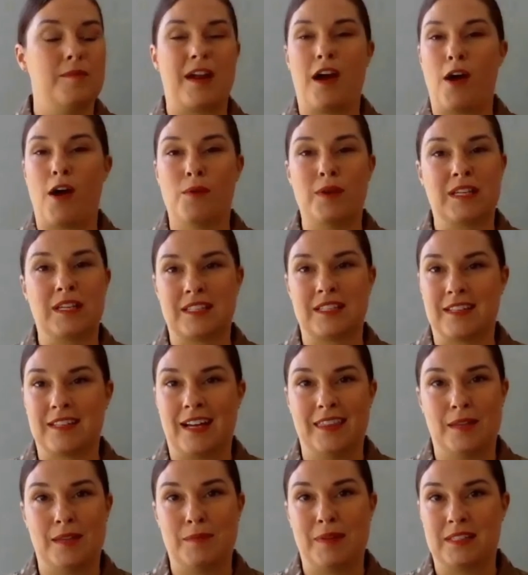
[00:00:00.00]
I'd always
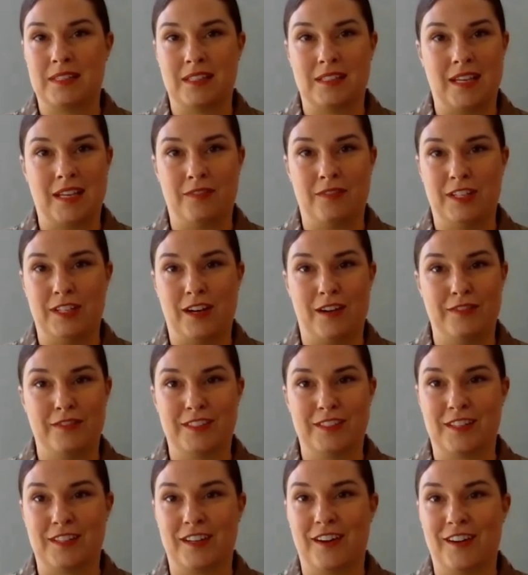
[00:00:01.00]
assign them as the safety
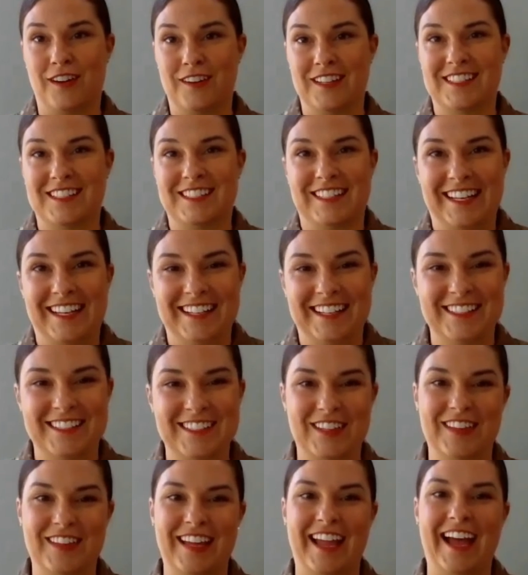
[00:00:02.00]
officer, honestly.
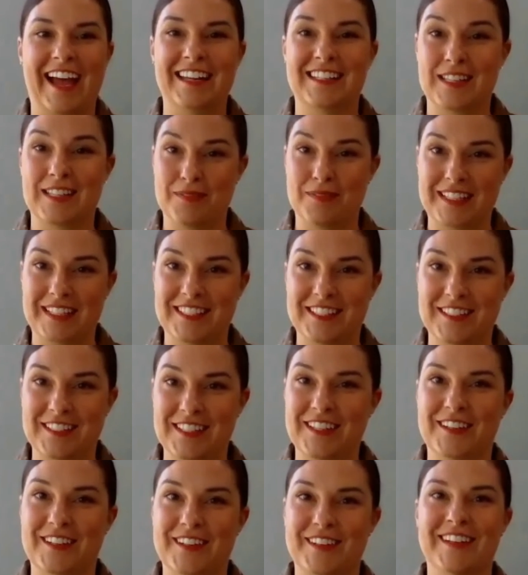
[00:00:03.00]
So they had something to
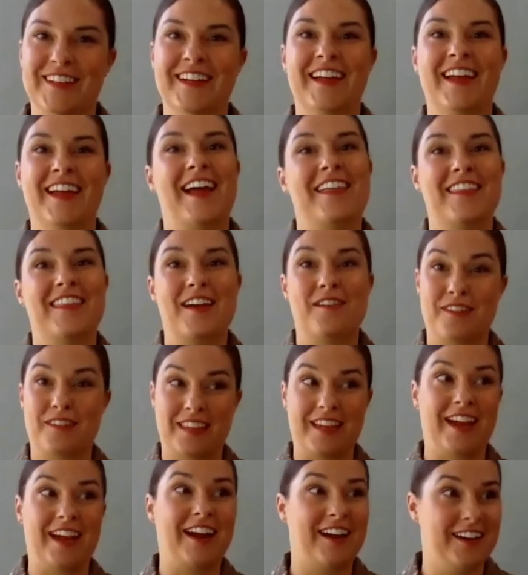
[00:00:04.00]
do and they
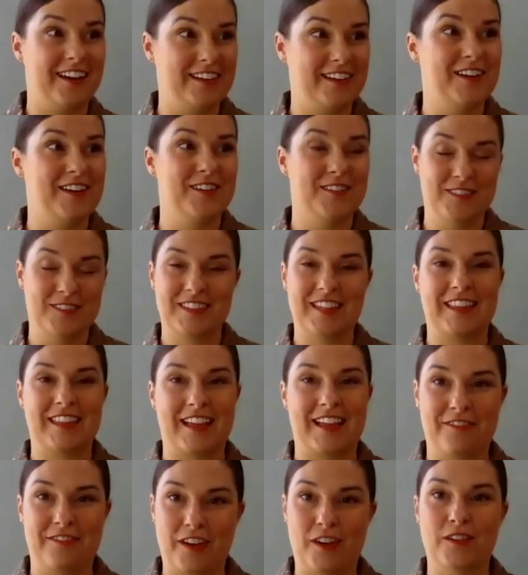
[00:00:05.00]
were there,
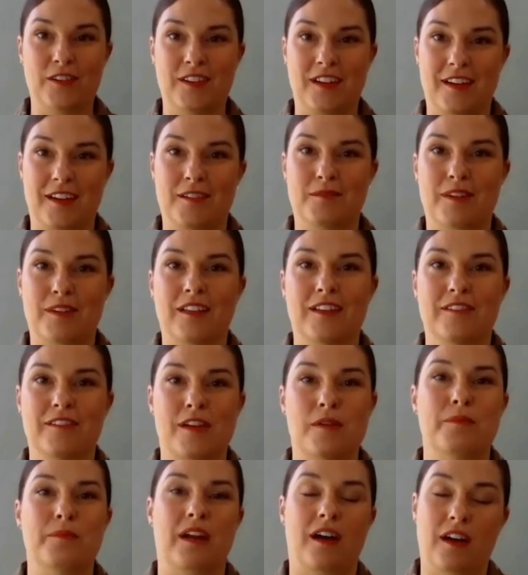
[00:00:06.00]
they felt
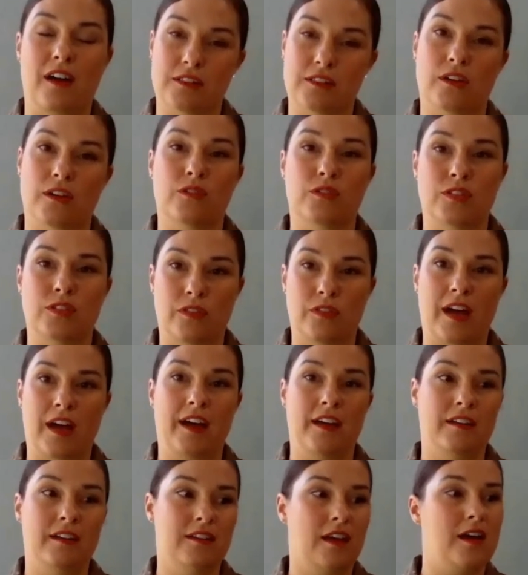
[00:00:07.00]
relevant, but also so
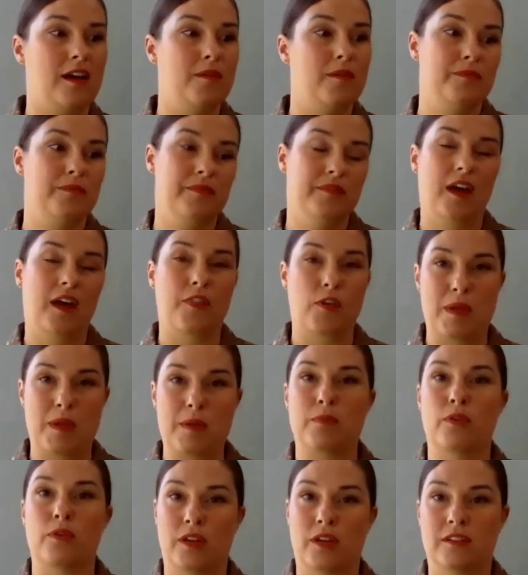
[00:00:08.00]
that other
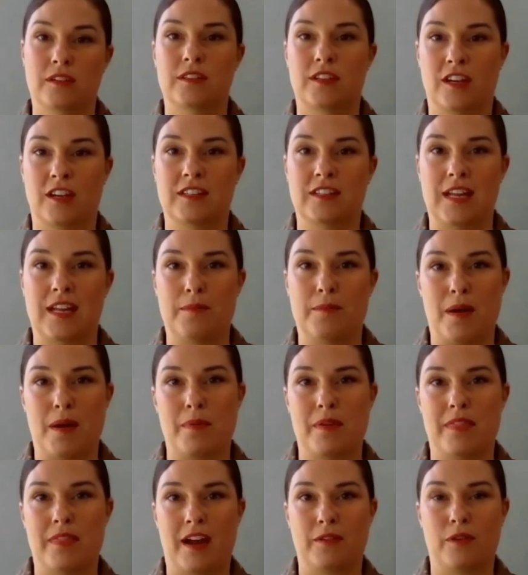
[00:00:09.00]
people could step
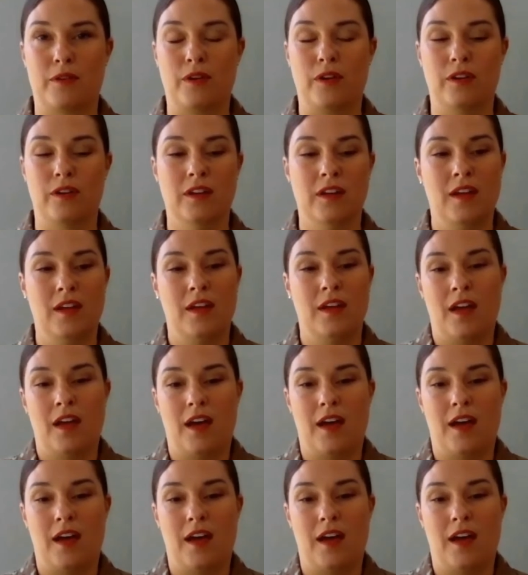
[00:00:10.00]
up in that role.